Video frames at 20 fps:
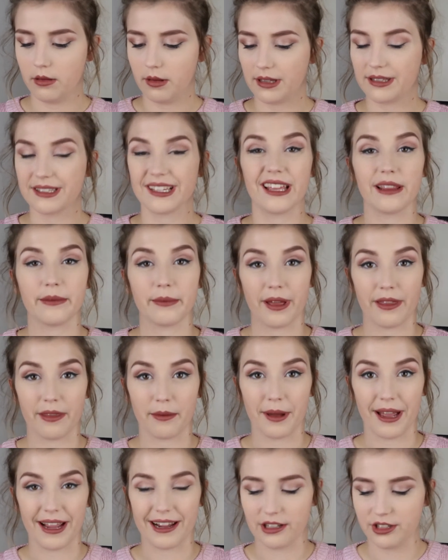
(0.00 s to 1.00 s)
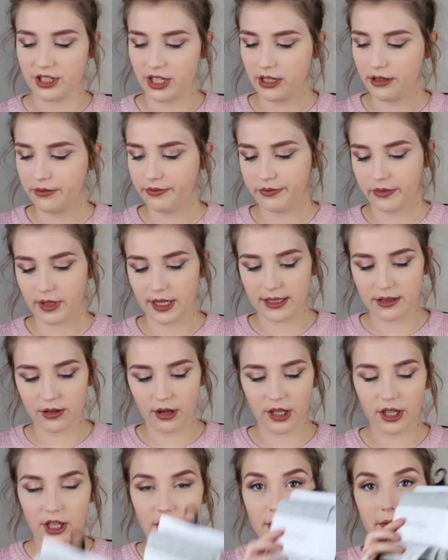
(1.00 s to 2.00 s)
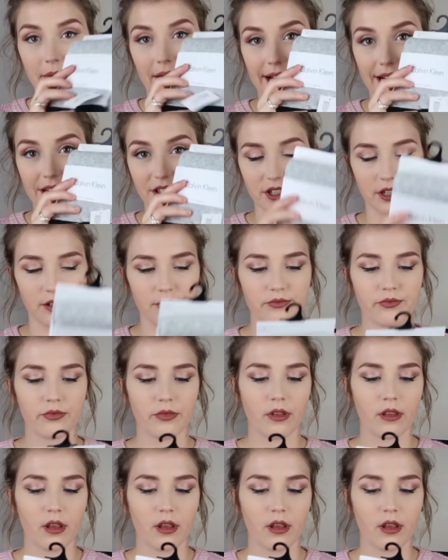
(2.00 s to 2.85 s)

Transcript: Let's take them out of the packaging. It's quite cute packaging.